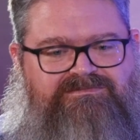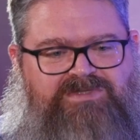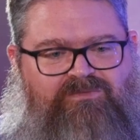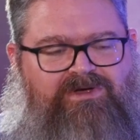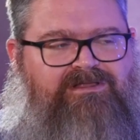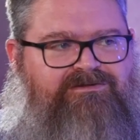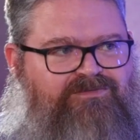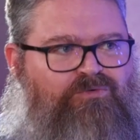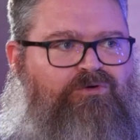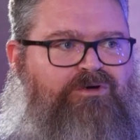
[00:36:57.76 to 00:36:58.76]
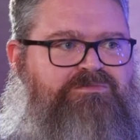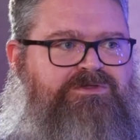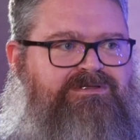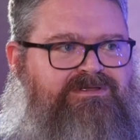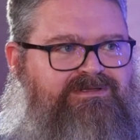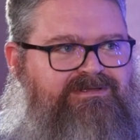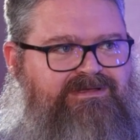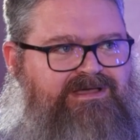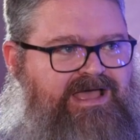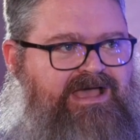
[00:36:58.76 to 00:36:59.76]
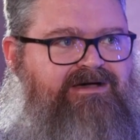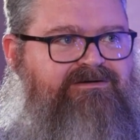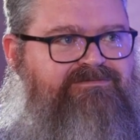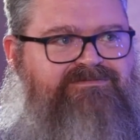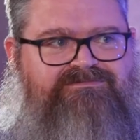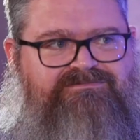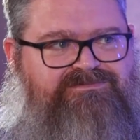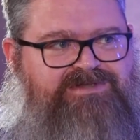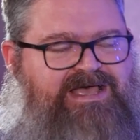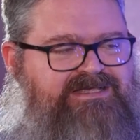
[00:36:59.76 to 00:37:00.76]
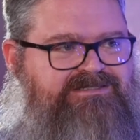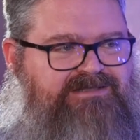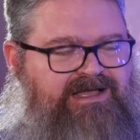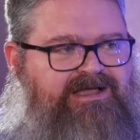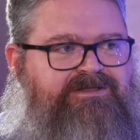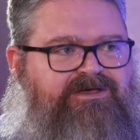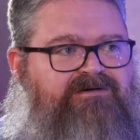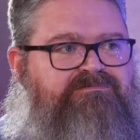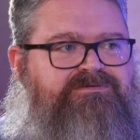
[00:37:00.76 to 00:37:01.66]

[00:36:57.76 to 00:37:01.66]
well informed, have tasks lined up,